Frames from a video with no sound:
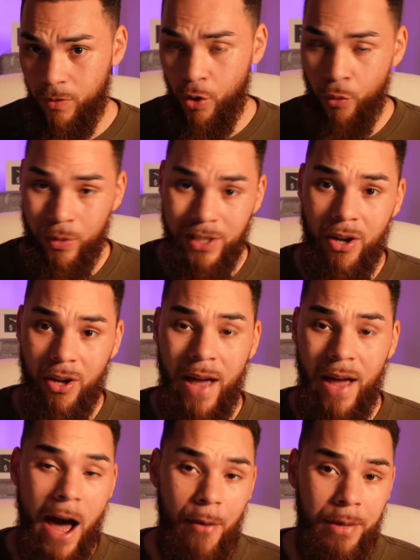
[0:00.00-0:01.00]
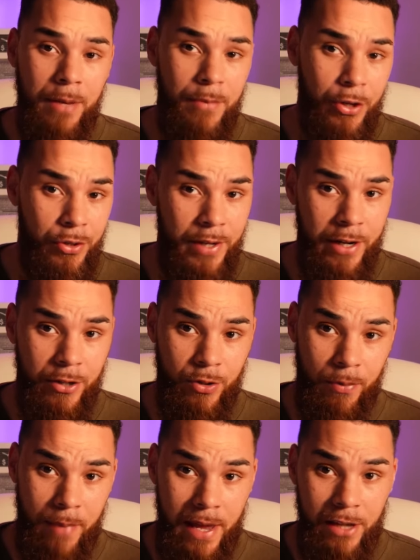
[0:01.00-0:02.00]
We saw how many millionaires were
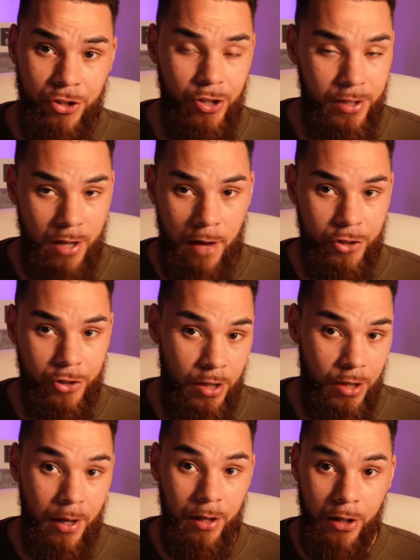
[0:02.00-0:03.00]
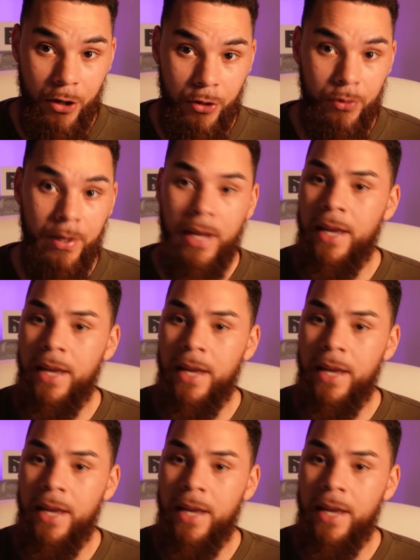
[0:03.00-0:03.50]
made just off of Shiba alone.